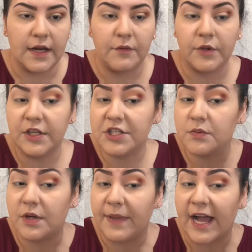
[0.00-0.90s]
and I really
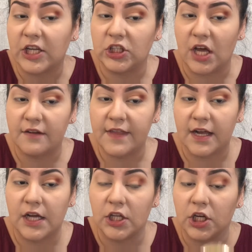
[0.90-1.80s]
just want to pack a lot of
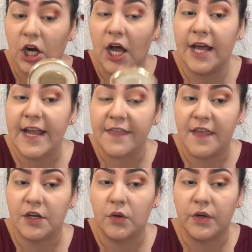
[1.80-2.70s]
that color on
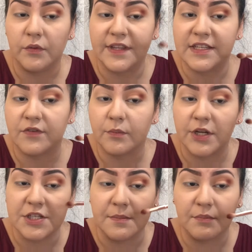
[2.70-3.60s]
and then go in with a different
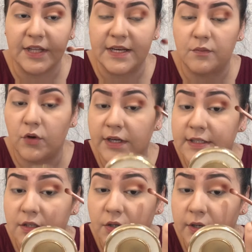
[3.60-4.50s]
brush and blend more
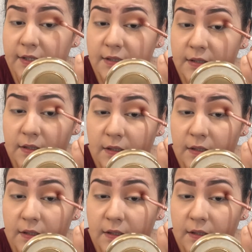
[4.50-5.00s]
into the crease.